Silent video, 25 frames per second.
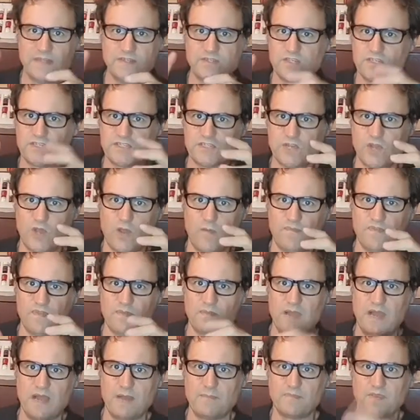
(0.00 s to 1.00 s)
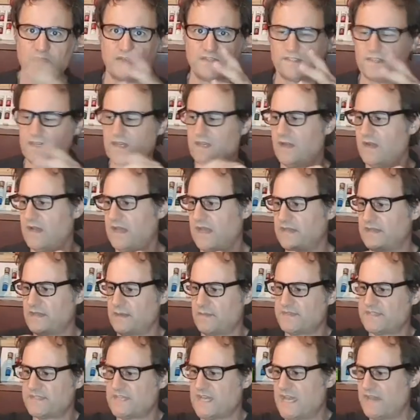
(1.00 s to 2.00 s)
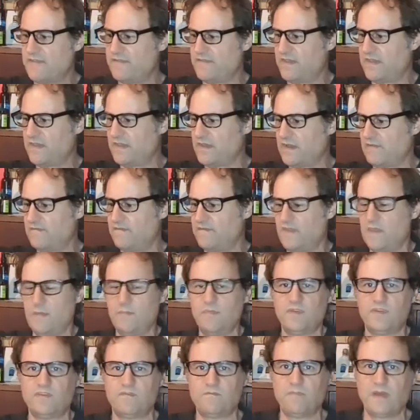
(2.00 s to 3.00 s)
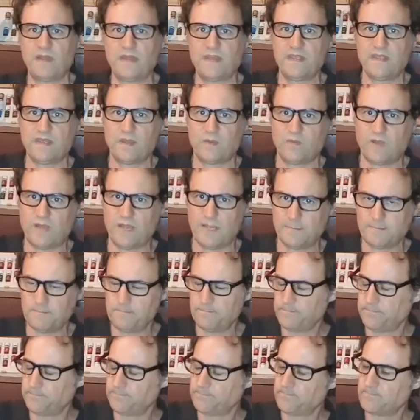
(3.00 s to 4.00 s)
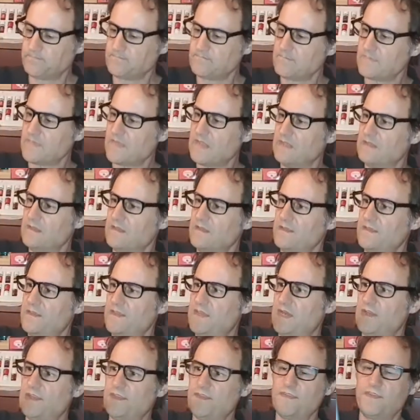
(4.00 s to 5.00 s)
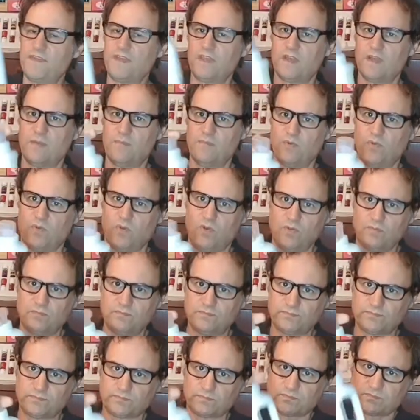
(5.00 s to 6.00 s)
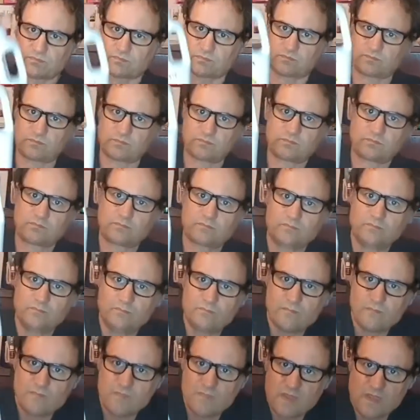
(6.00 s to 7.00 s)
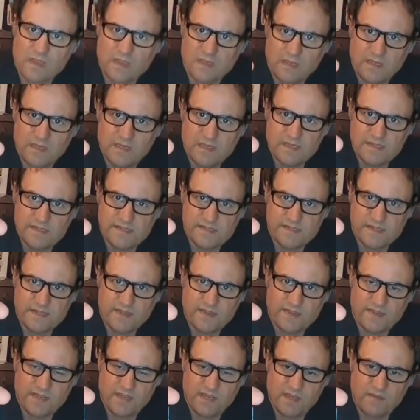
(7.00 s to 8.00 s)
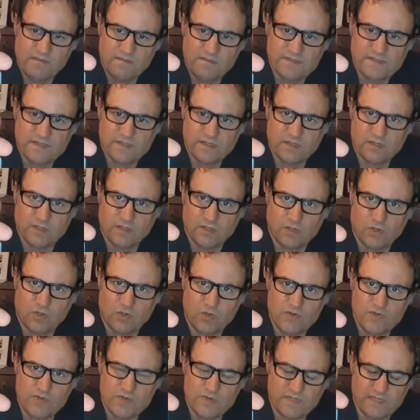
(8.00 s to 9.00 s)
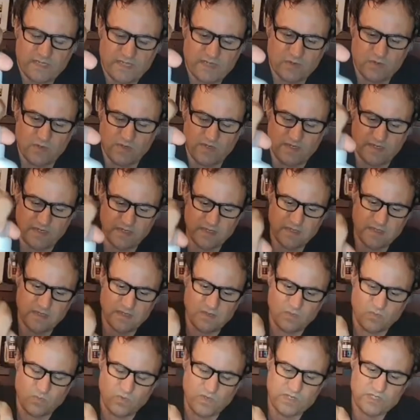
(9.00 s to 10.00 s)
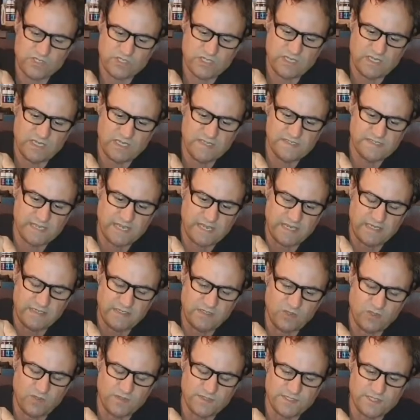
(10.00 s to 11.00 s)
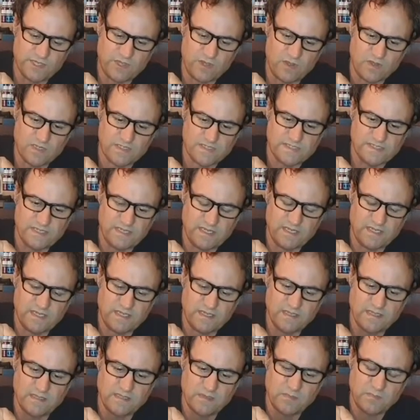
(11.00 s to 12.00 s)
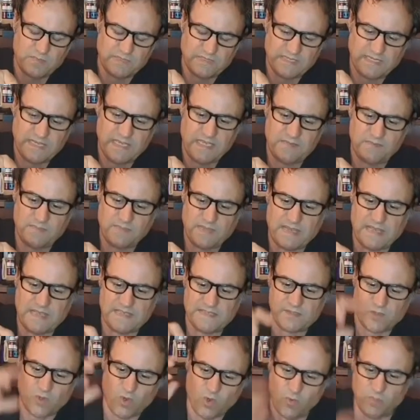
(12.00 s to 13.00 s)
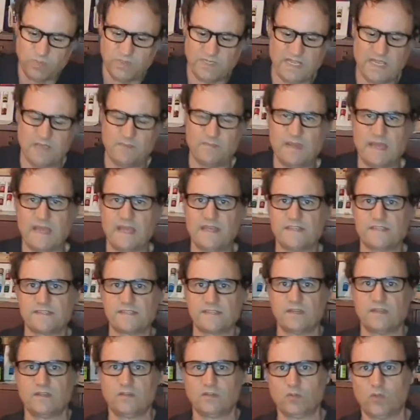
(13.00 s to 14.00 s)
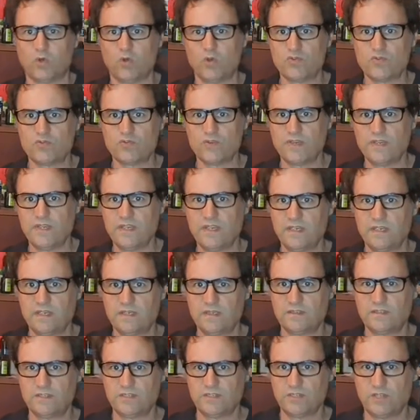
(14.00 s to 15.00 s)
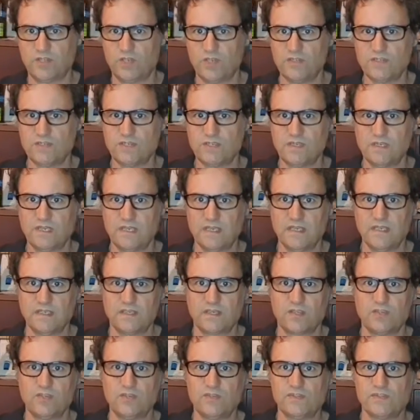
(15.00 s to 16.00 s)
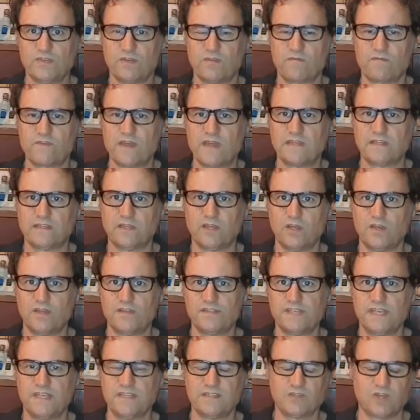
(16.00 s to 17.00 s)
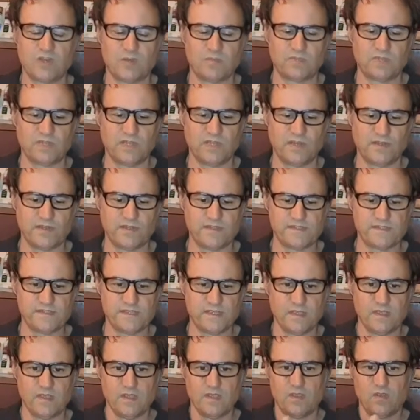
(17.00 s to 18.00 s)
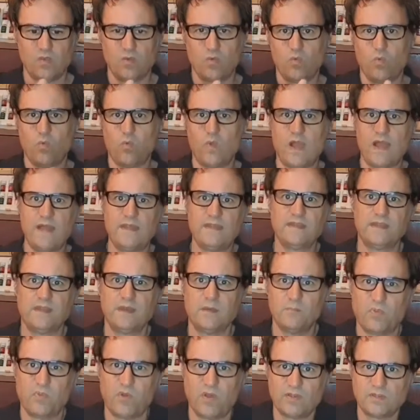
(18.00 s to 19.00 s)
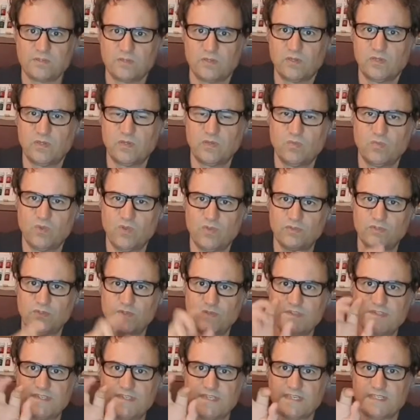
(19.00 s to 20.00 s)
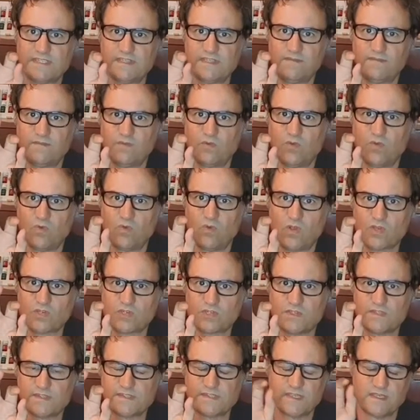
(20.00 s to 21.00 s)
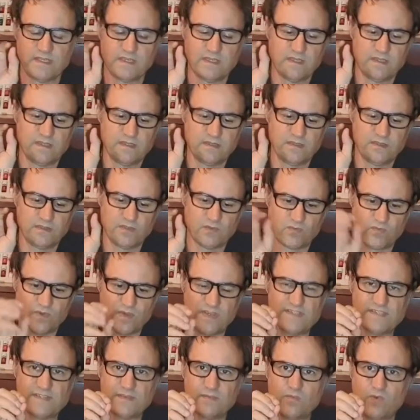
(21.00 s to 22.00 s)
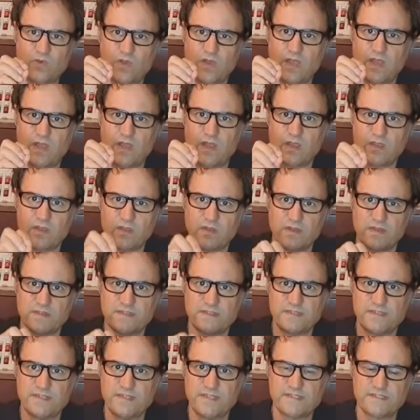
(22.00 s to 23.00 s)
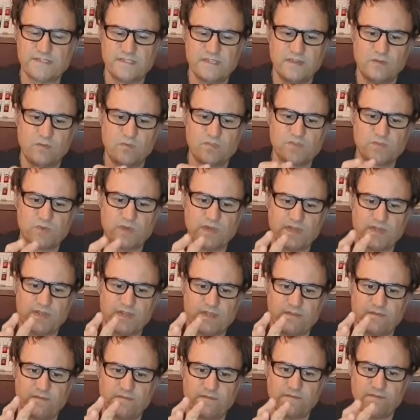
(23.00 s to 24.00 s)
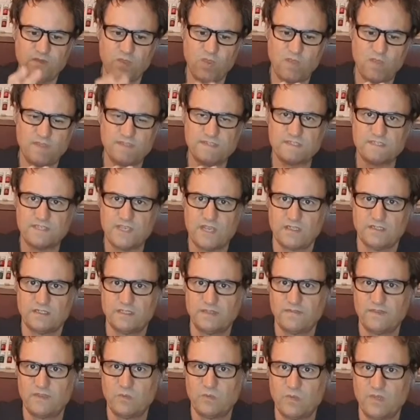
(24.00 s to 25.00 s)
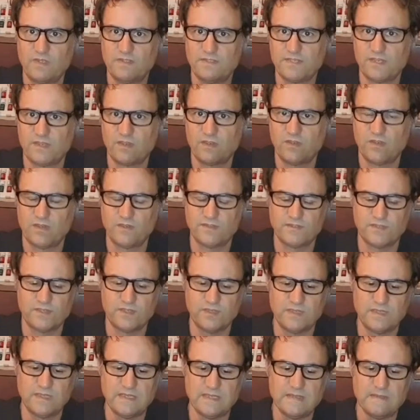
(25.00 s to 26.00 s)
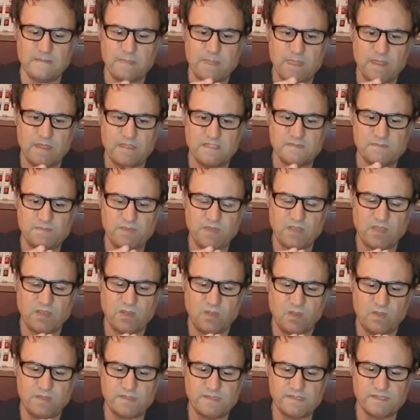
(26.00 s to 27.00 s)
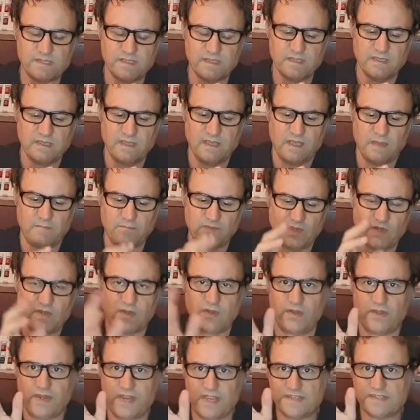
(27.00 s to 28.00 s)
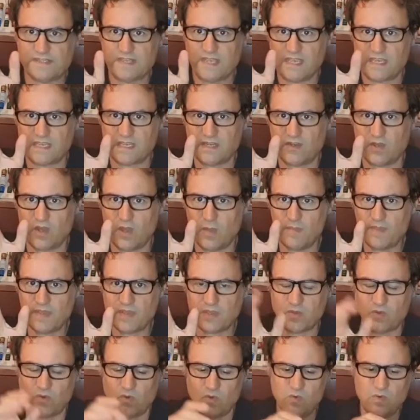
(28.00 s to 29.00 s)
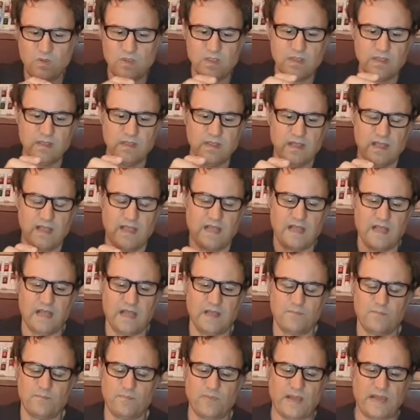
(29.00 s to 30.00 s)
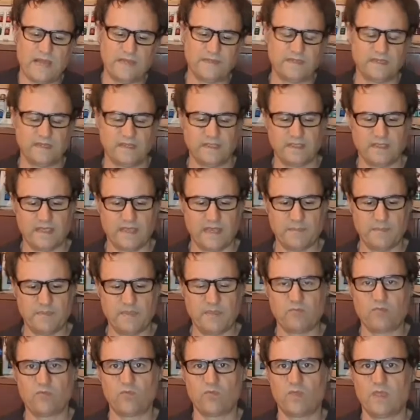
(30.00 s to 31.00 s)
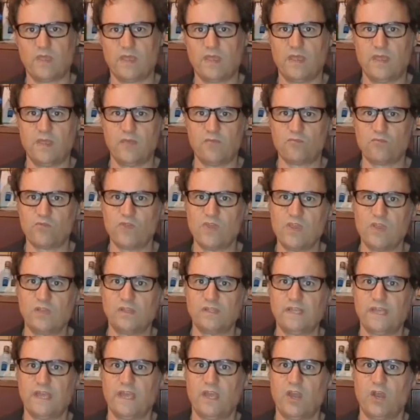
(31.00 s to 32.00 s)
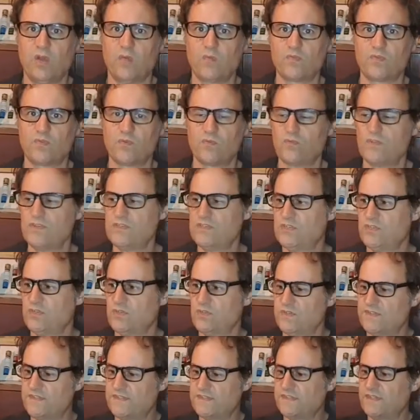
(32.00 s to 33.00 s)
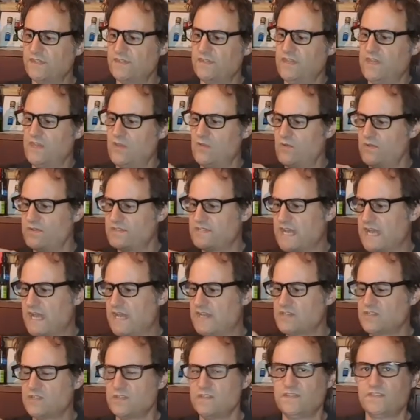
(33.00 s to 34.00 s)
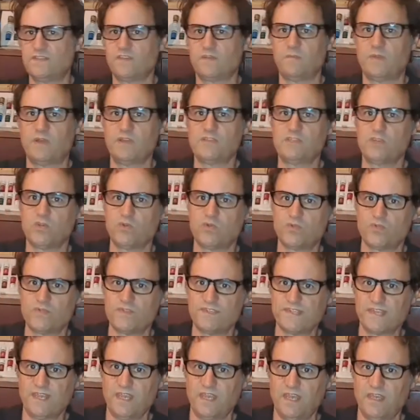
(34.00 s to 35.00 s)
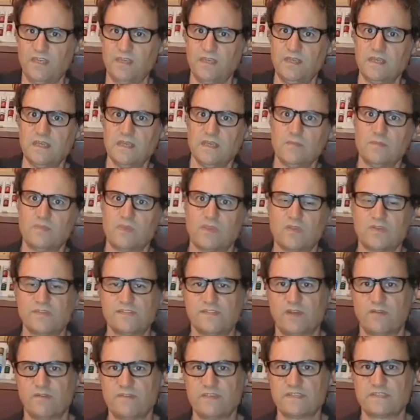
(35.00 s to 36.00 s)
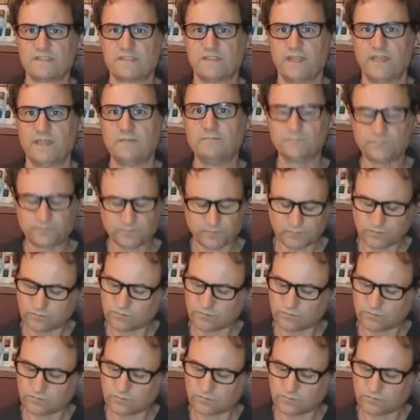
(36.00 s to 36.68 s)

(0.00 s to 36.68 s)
just top them up because I end up saving a fair bit of money that way. The other thing I bought is Thieves Laundry Liquid, which is a non-toxic, plant-based, all plant-based laundry detergent. You can use it on front loaders and top loaders. One bottle will do 64 washes. The reason why I got onto this, and it was one of the first Young Living ones I got onto, is because not only is it economical, but it really helped reduce the irritations of my children's skin, because obviously